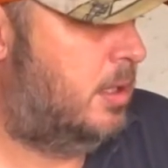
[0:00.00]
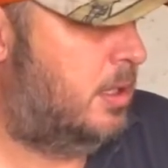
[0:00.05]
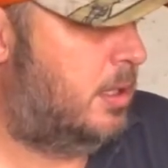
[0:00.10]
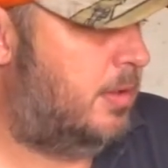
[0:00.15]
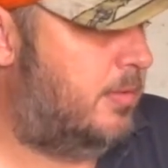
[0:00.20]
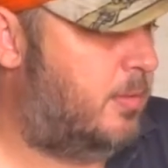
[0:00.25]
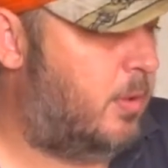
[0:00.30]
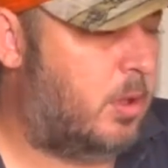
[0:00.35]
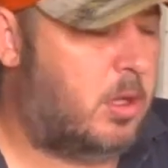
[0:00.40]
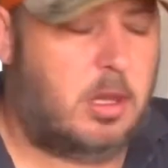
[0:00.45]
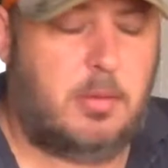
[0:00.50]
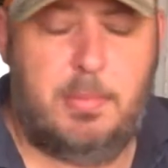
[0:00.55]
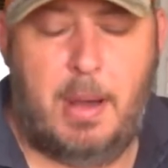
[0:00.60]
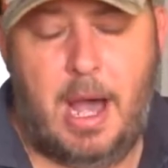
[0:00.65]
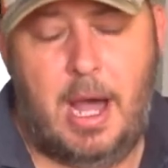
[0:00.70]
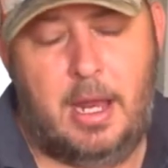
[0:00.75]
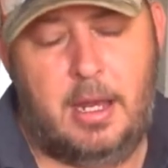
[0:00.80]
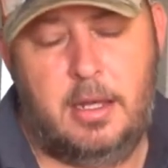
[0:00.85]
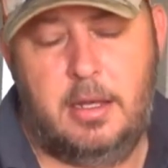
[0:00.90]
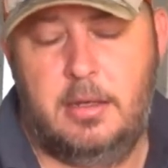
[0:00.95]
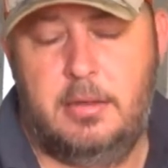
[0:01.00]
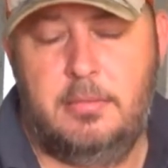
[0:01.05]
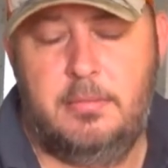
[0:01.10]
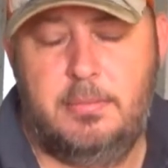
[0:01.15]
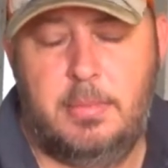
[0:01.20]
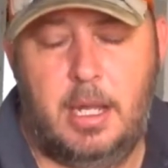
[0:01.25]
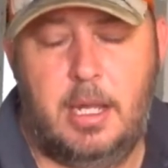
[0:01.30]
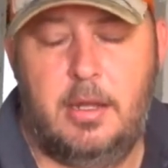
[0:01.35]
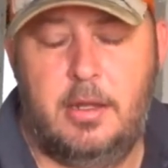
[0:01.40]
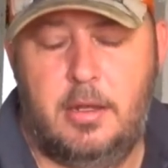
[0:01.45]
They're not spun,
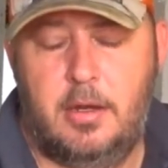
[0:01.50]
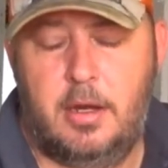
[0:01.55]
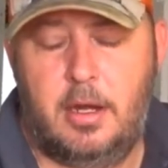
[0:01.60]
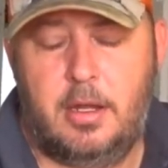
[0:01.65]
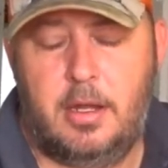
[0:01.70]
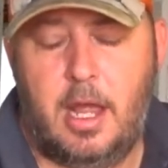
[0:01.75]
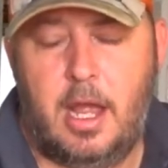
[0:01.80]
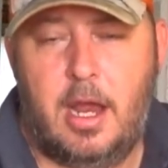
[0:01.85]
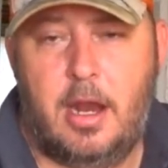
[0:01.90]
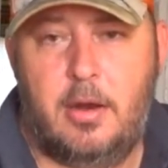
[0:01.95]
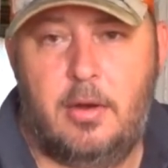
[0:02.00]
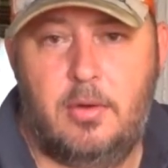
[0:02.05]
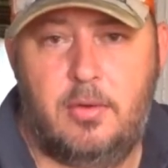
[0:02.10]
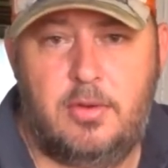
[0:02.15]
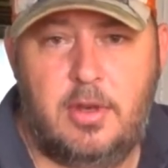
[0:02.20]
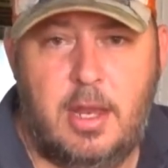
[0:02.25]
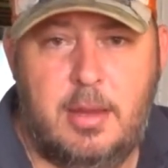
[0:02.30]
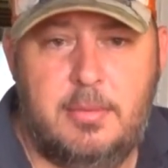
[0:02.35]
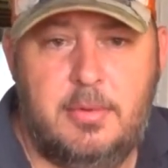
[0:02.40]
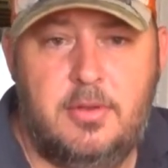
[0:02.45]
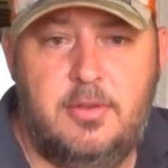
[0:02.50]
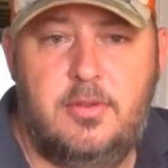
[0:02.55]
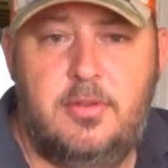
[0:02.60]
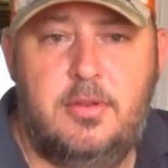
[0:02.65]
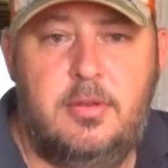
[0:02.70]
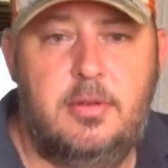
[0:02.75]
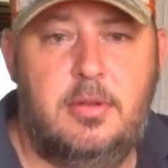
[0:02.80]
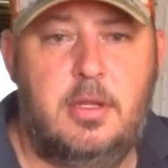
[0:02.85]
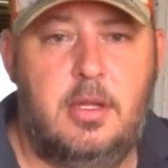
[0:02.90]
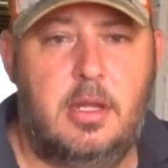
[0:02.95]
but they are all
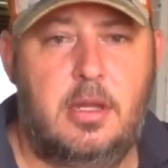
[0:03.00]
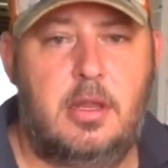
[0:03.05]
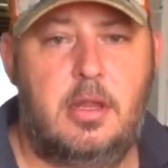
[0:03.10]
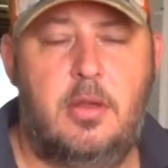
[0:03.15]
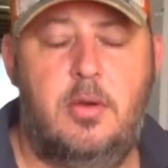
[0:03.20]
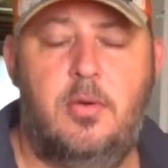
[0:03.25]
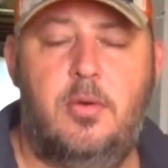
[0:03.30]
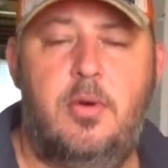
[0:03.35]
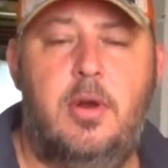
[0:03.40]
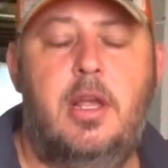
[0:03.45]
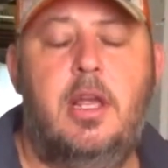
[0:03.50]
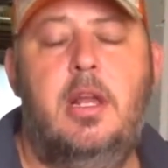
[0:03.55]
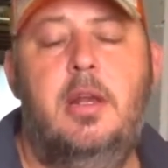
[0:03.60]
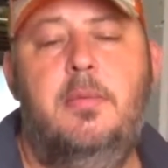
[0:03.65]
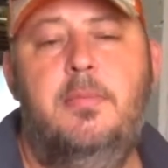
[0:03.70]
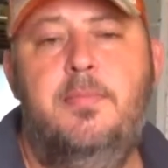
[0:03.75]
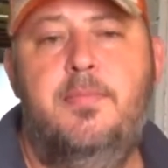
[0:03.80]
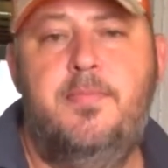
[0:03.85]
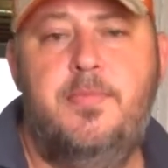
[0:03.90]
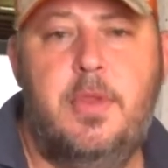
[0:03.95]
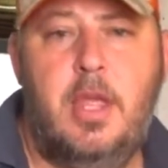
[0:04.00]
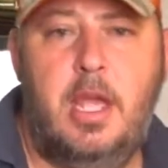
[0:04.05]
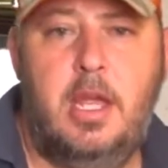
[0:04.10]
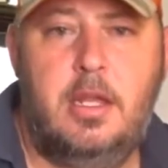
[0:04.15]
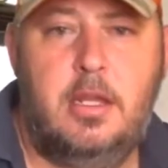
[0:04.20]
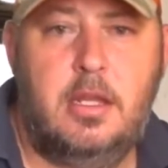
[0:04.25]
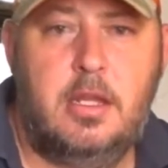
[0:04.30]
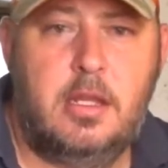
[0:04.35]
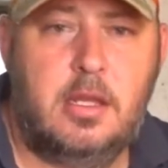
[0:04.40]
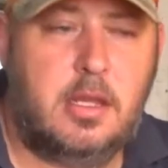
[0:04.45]
damaged. There's scoring in them, and
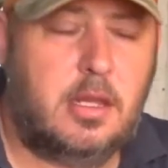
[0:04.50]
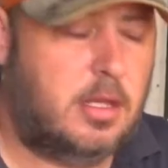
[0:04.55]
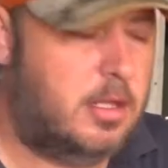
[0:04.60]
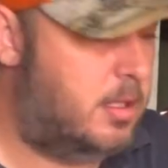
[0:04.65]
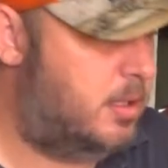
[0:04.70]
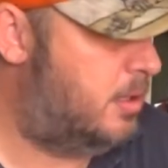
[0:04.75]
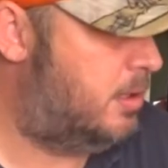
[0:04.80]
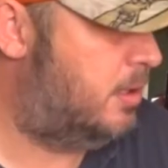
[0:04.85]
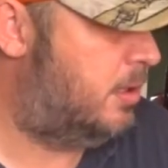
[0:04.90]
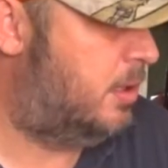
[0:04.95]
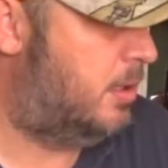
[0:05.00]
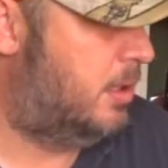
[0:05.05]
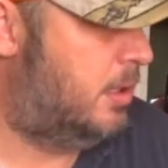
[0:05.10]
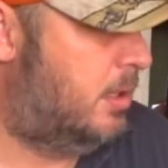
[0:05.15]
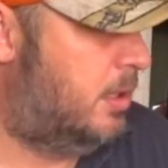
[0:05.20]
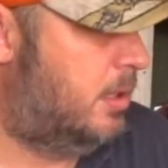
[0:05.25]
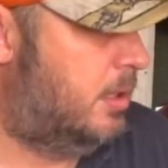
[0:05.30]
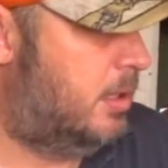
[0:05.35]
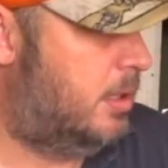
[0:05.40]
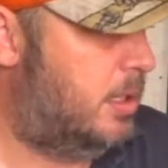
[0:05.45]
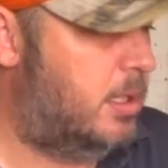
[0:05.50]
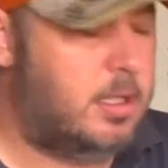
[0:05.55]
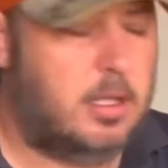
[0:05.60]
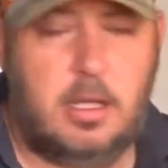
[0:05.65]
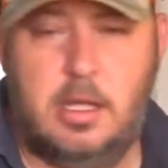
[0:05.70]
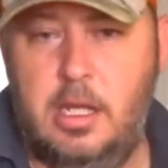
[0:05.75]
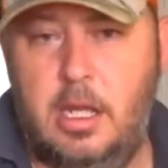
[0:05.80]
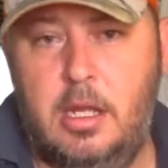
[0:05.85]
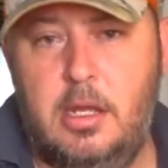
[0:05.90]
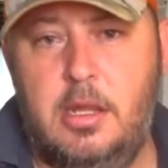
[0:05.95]
there's
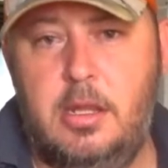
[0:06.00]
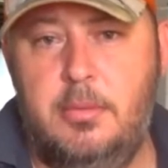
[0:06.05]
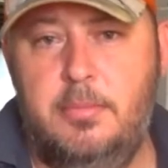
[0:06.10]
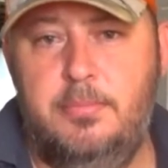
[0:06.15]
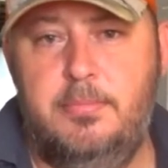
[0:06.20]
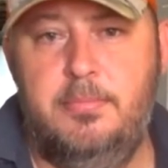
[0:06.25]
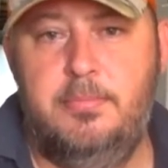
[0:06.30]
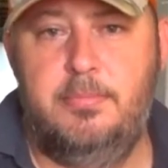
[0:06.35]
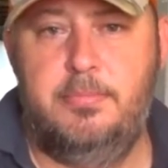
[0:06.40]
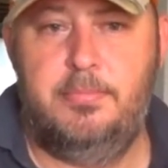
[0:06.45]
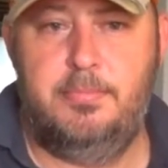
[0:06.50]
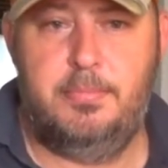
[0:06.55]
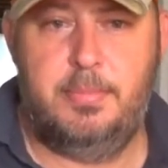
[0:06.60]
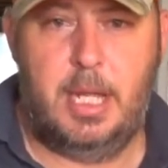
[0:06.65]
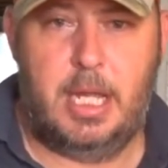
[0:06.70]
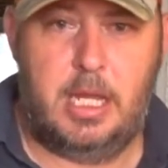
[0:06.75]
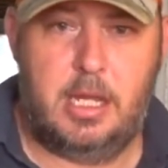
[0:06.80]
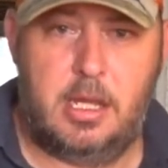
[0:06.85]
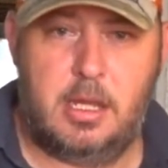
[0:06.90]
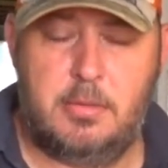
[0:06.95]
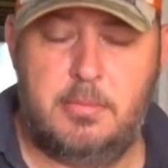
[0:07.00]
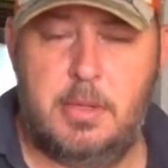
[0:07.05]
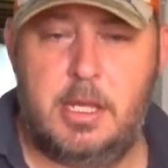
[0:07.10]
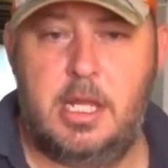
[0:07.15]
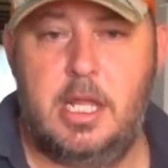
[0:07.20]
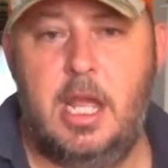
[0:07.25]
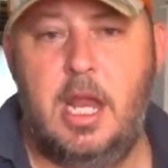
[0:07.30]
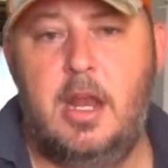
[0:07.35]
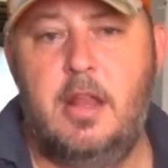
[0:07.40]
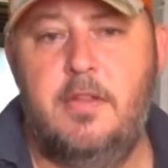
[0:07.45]
you know, some pieces
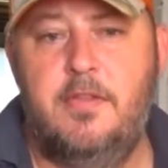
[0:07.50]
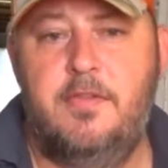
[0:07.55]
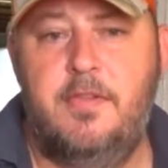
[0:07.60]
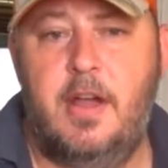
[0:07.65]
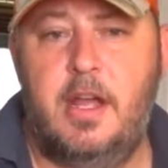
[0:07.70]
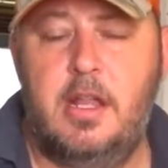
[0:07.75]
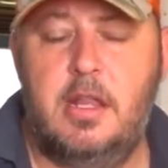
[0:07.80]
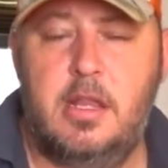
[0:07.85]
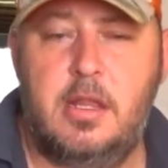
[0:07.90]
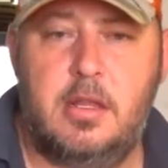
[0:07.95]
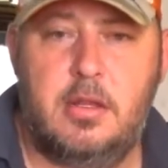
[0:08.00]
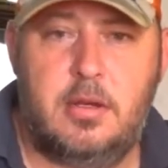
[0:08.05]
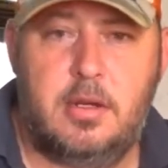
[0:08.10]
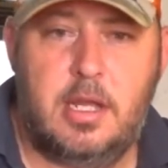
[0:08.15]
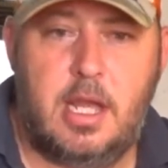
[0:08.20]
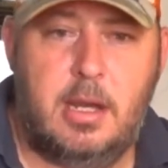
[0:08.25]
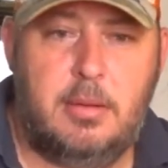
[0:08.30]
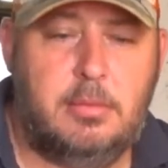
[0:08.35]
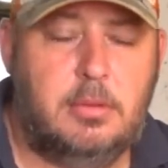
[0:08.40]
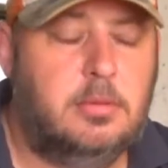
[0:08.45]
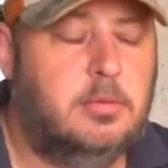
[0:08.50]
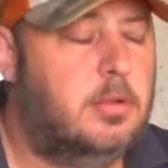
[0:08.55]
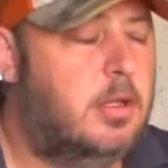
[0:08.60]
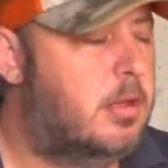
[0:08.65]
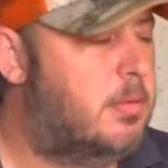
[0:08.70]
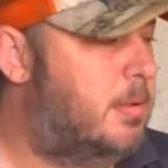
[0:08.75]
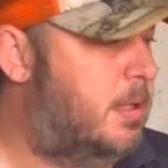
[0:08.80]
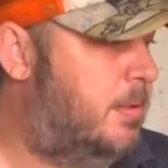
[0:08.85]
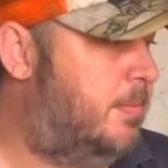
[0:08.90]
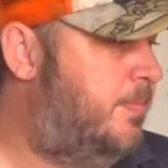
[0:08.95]
missing out of the faces on a couple
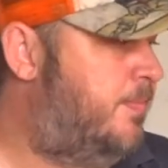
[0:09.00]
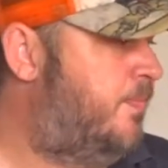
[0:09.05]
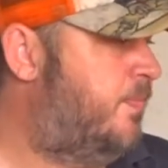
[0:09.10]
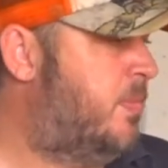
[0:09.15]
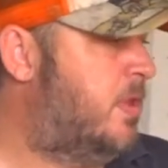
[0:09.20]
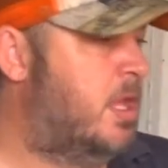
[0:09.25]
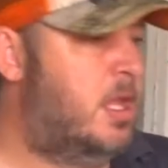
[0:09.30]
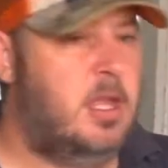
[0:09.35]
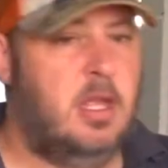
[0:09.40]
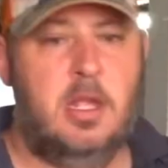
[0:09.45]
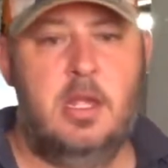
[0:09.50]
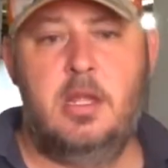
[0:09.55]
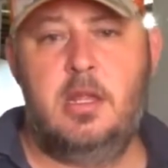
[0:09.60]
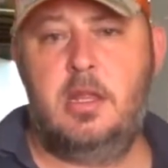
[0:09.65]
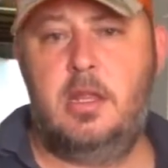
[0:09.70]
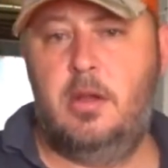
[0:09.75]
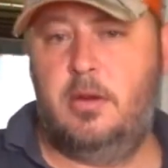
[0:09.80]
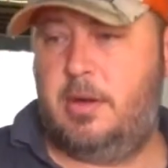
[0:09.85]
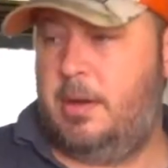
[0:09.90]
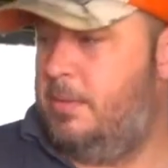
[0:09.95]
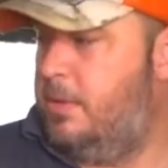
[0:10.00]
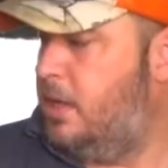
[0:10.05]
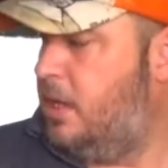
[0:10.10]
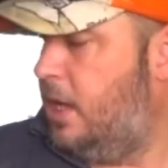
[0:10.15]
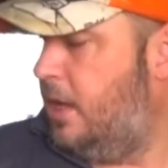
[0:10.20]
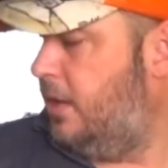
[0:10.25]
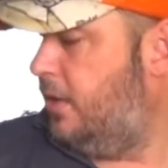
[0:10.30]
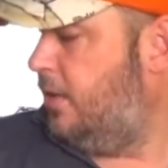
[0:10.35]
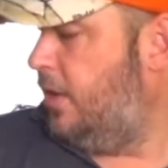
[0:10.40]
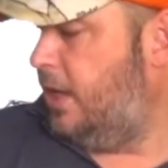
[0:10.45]
as well. So I'll grab this
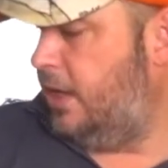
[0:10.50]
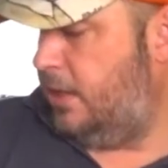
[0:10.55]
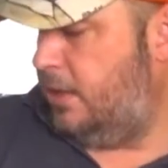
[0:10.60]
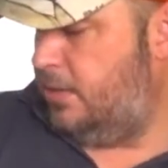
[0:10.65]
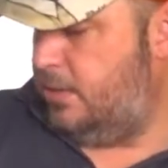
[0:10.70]
other crank,